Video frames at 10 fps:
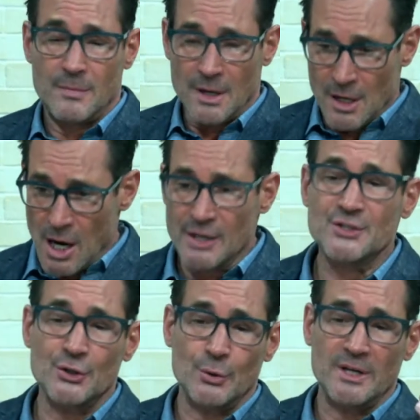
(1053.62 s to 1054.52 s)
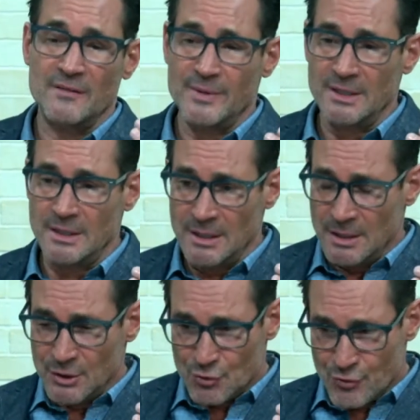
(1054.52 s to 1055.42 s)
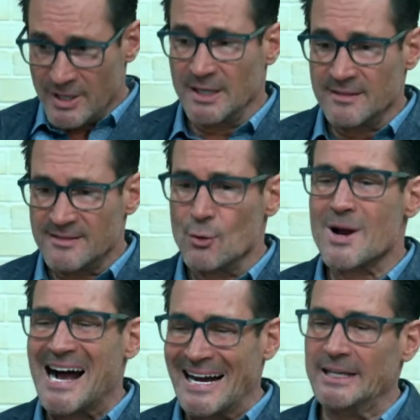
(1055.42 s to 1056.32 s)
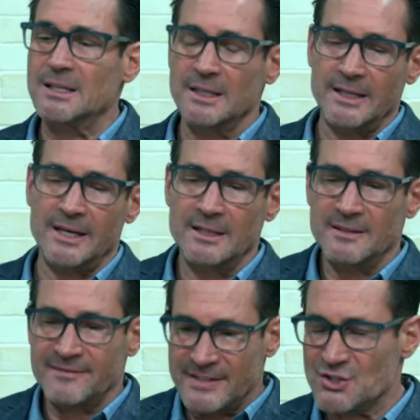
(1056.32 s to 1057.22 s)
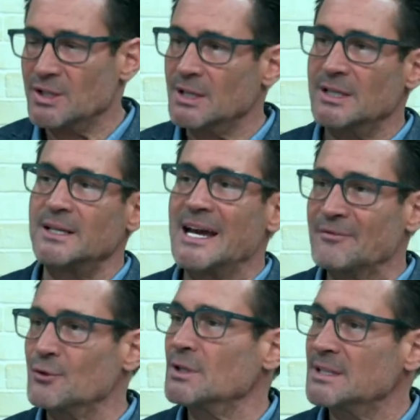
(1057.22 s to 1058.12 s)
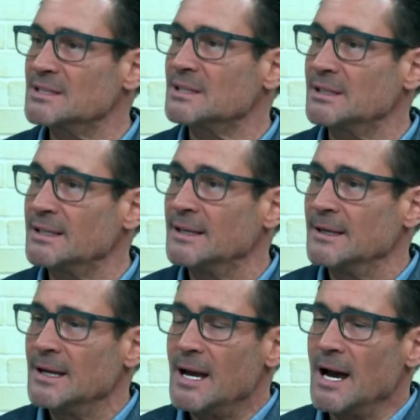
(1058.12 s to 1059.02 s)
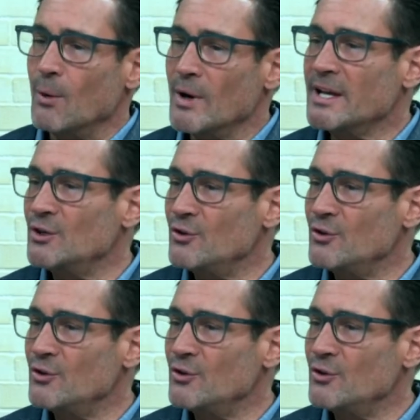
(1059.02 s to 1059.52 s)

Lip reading: gone to and have been treated so kindly and efficiently and effortlessly. What can you